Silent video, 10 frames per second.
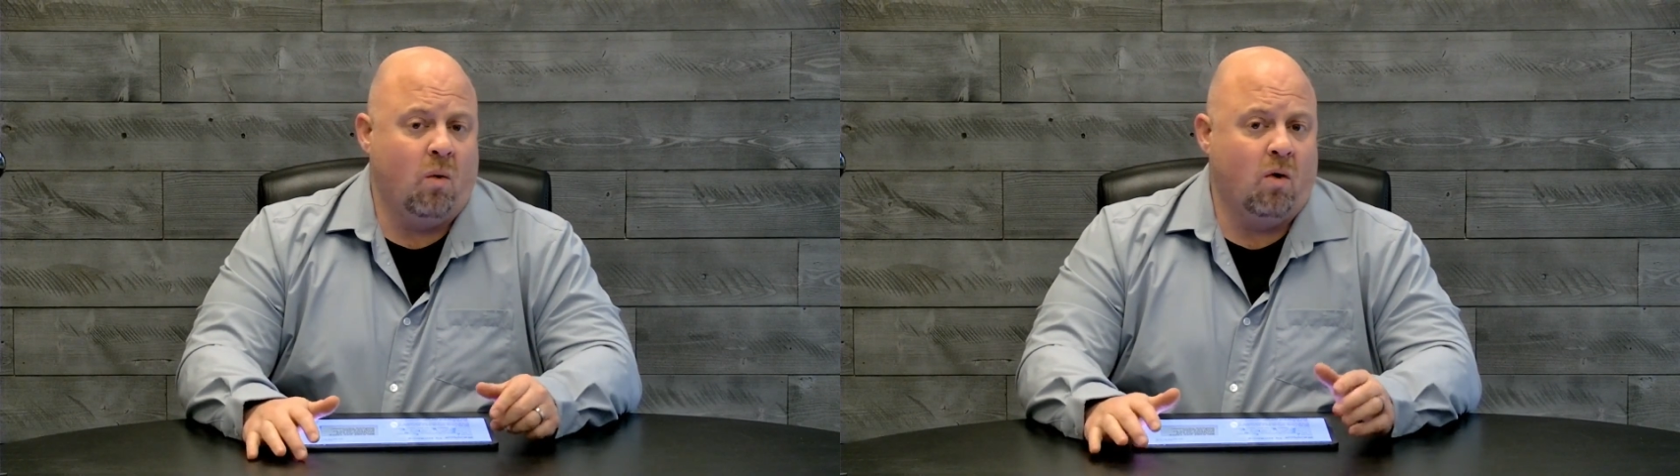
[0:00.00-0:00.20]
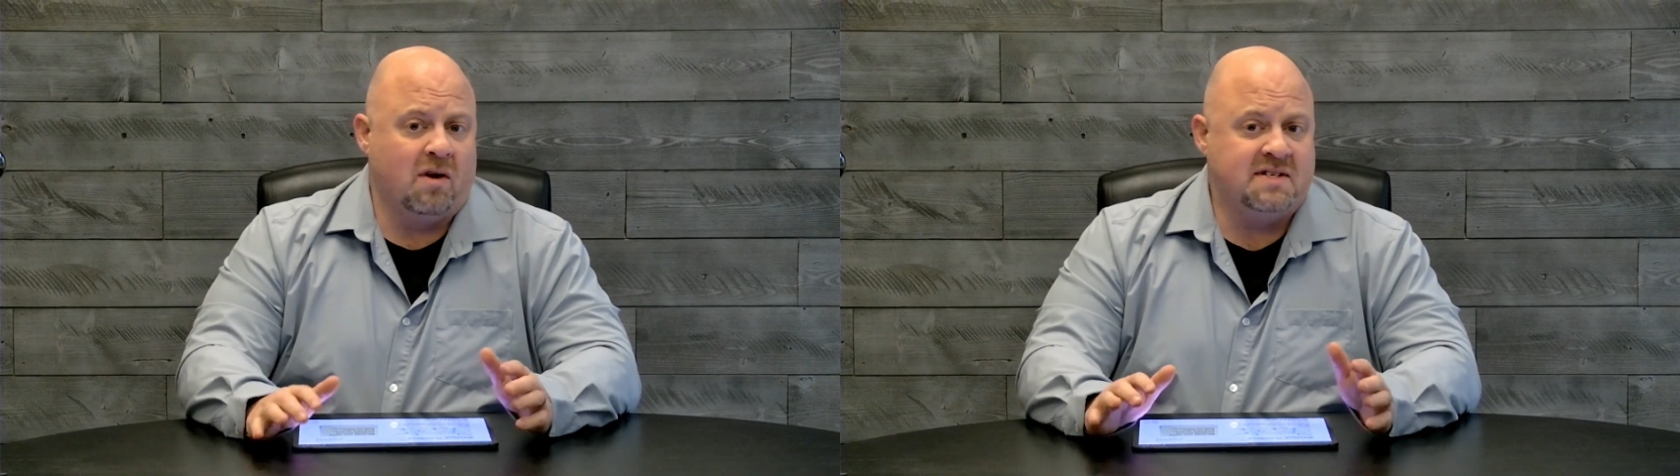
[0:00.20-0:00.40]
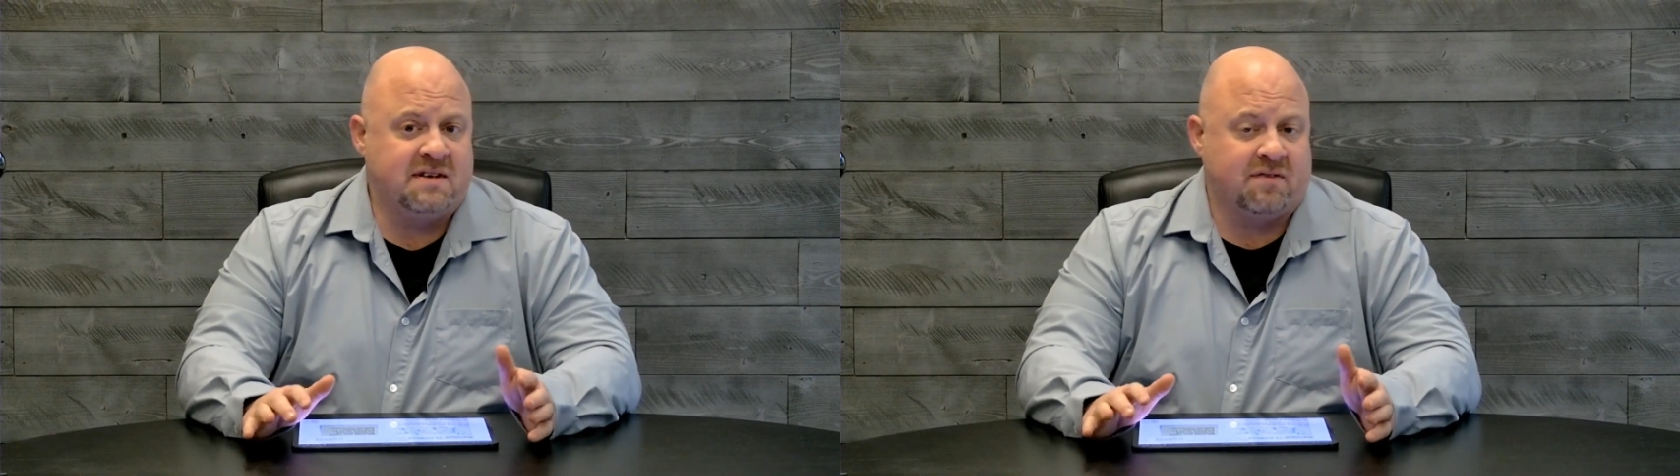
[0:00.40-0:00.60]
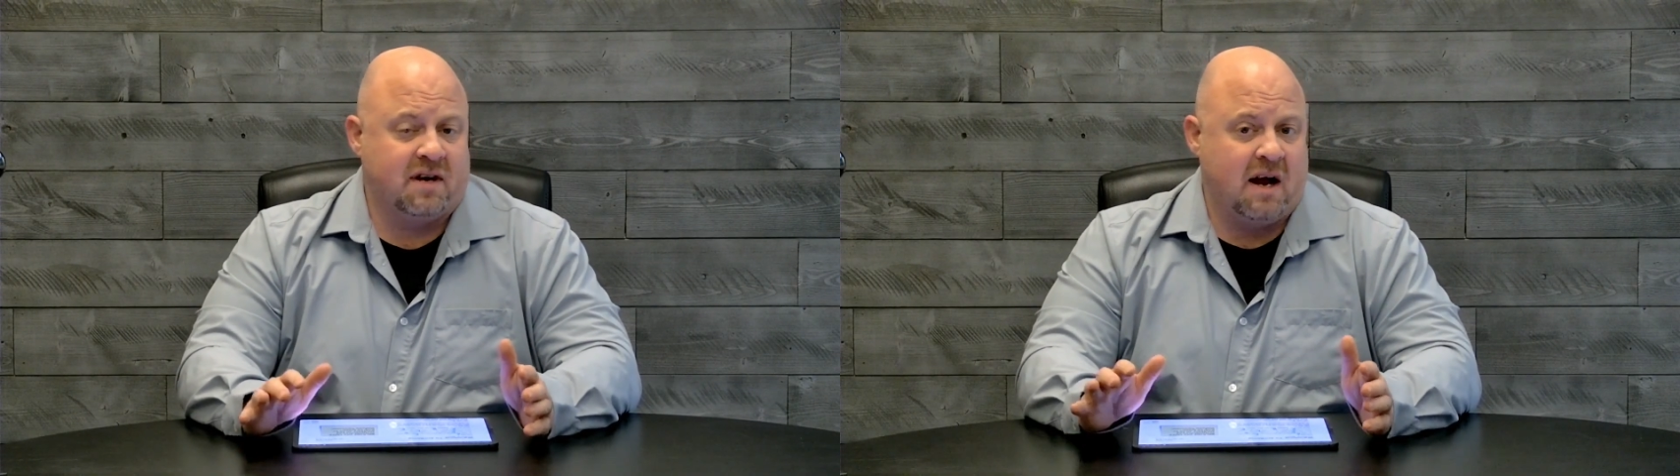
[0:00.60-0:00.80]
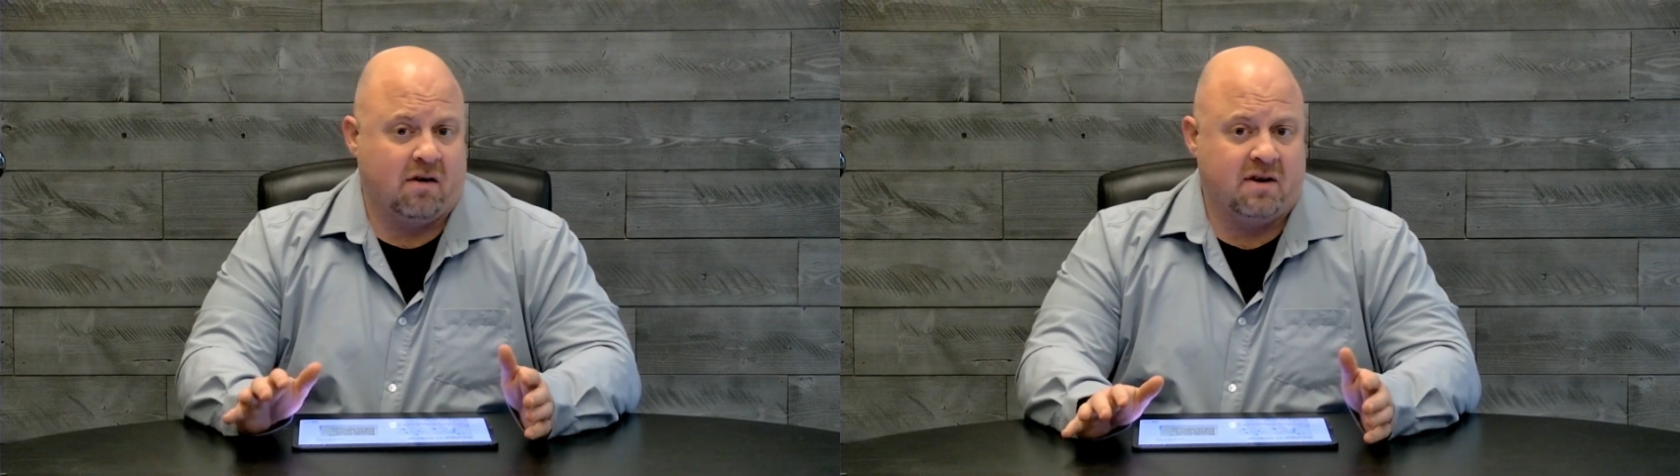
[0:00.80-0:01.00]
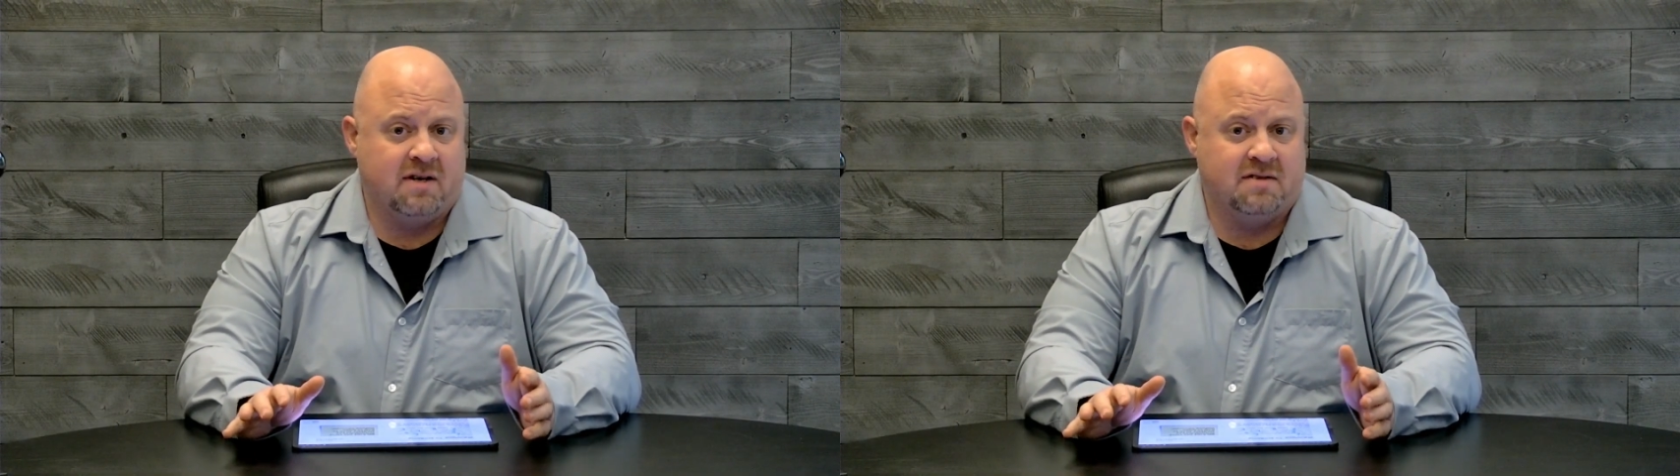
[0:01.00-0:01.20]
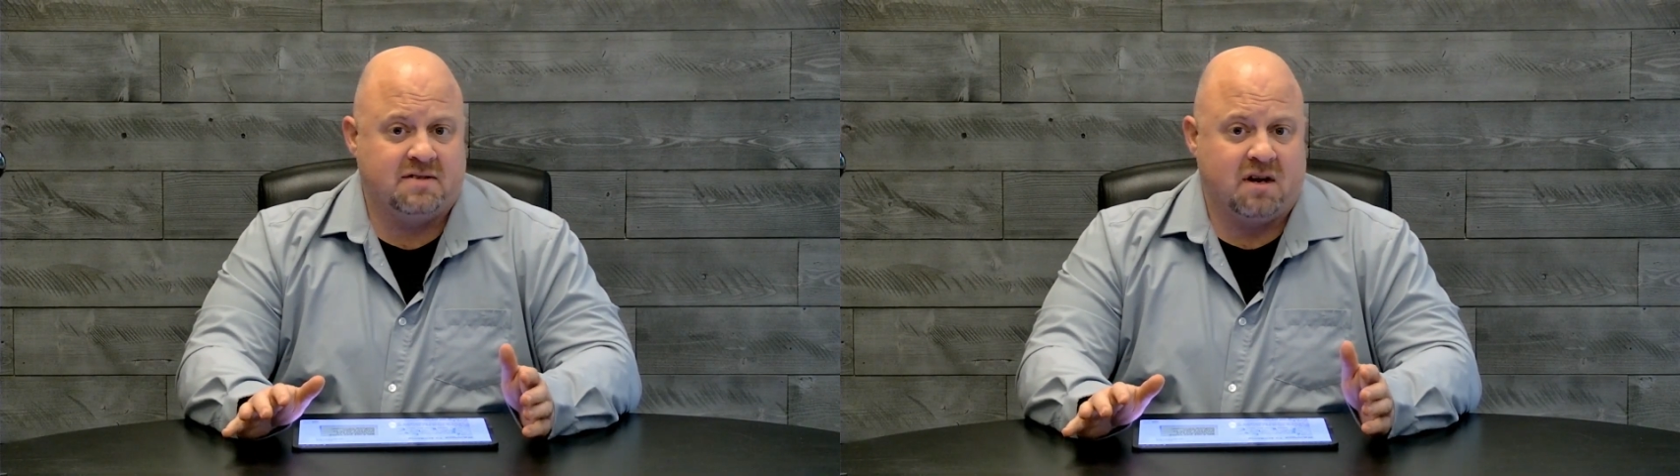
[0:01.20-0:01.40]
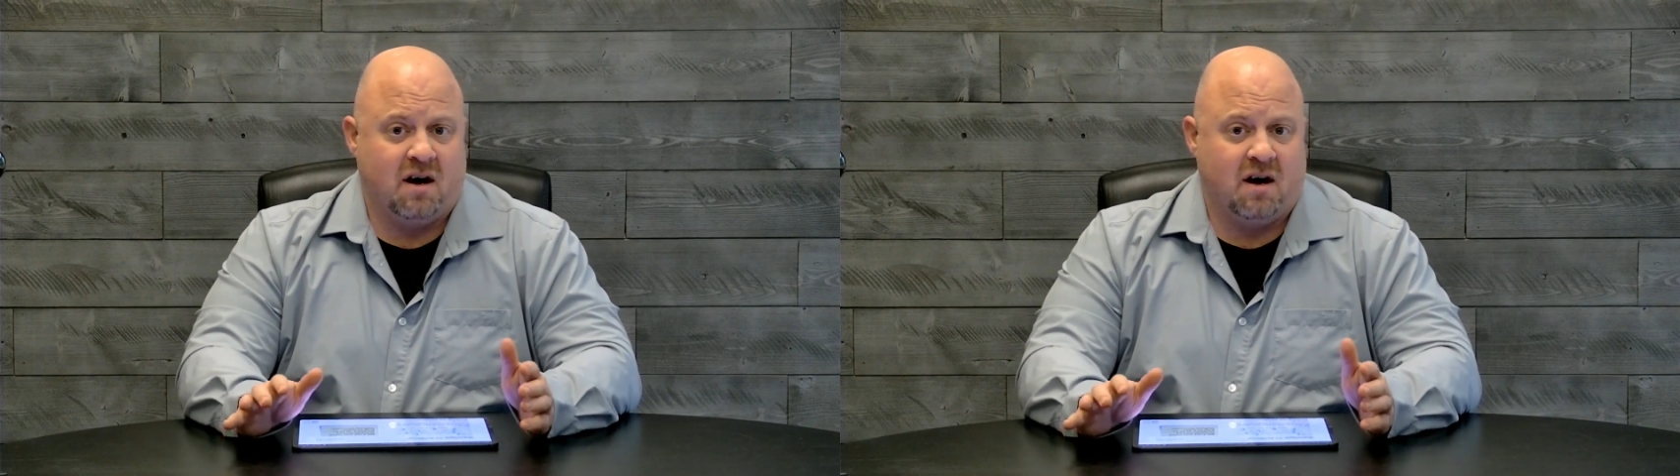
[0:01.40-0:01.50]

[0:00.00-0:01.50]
or in different areas